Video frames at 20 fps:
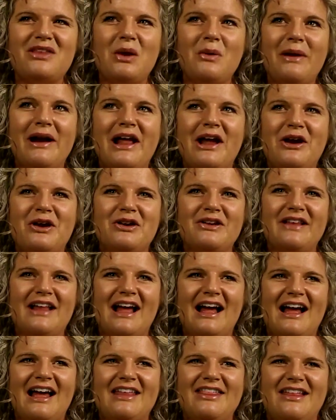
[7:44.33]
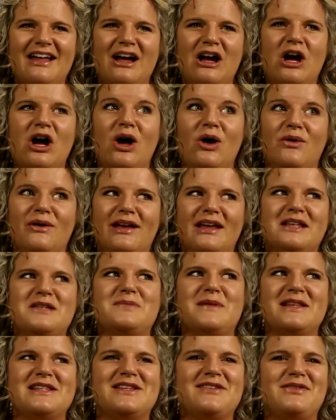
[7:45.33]
when I heard that, I thought, oh,
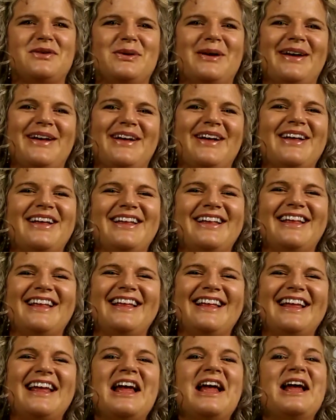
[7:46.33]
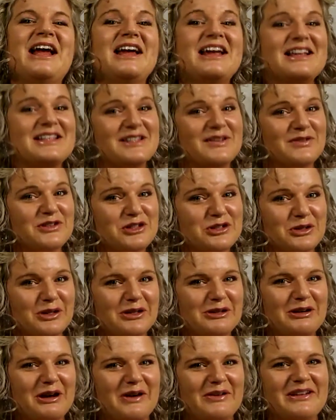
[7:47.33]
expensive oil because of a
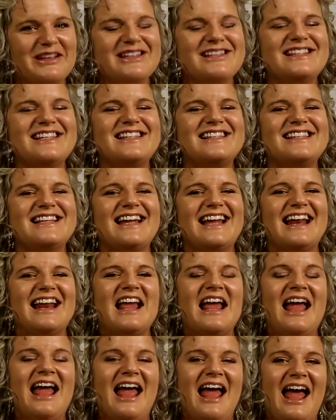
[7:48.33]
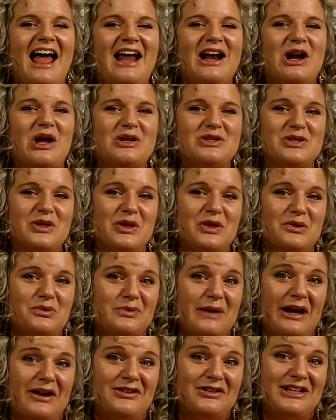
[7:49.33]
short growing season and also the
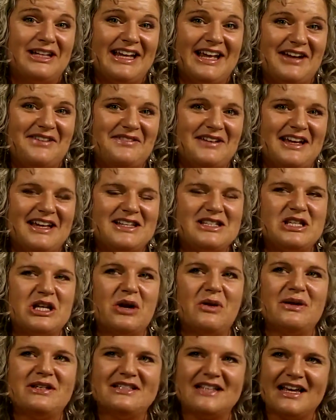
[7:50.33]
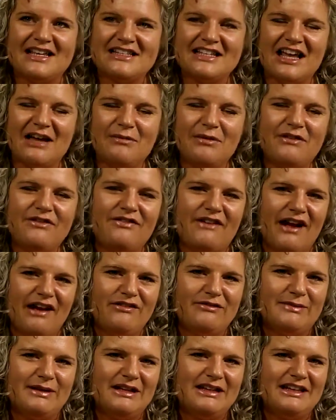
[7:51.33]
rarity of it. So it does come in
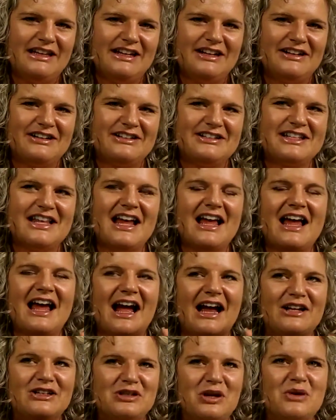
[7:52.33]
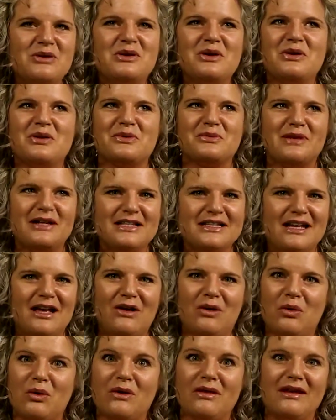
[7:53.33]
5 milliliters. I don't know the
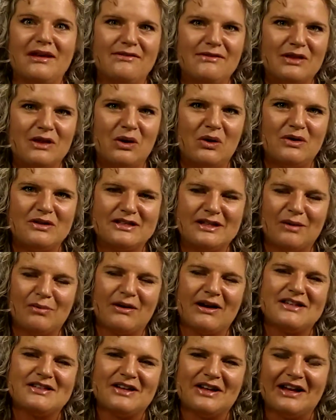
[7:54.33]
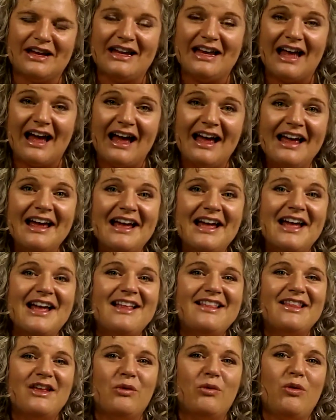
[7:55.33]
retail or even the wholesale price on it yet.
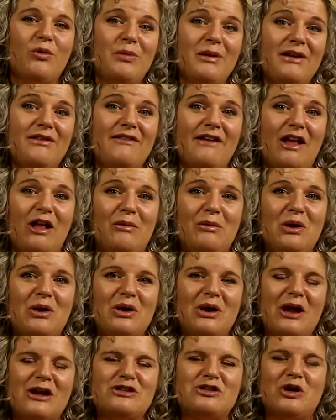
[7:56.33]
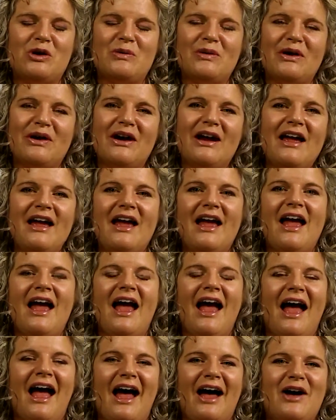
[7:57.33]
It will be available in October.
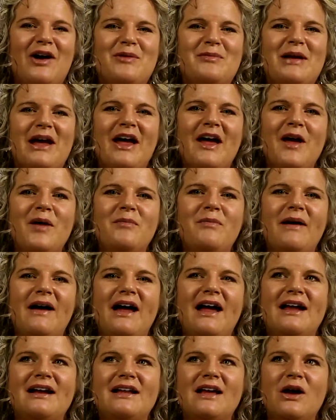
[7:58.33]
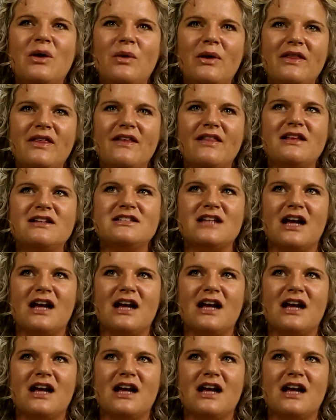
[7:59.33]
But one thing that